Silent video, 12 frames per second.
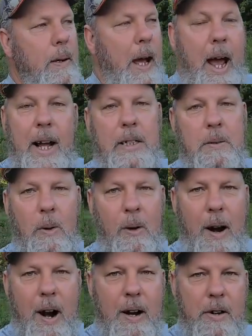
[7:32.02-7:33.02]
add some
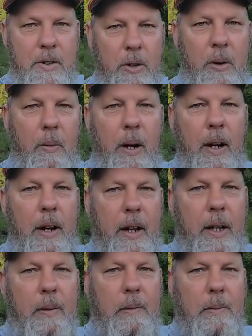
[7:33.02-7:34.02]
more iron to it, weld it
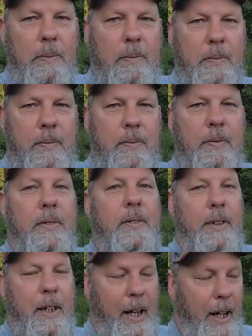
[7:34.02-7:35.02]
up,
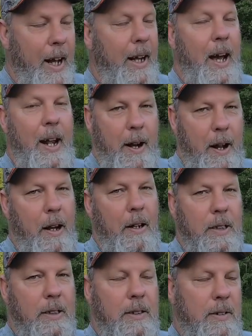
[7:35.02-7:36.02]
and I got it now.
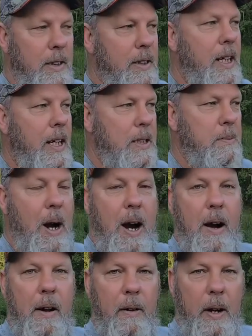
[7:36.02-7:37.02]
It's got some
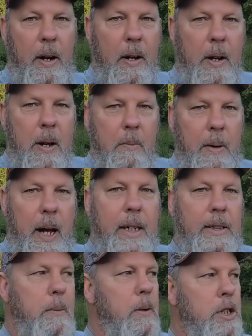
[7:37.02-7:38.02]
iron on it. Guys,
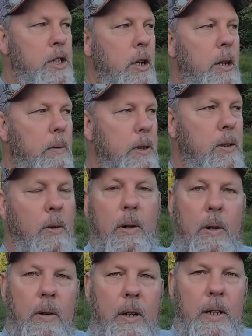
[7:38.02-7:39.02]
I'm gonna show you what's going
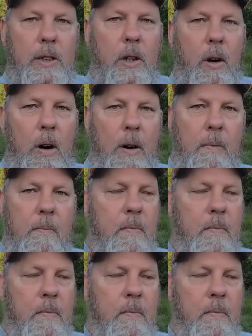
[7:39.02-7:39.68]
on in this garden.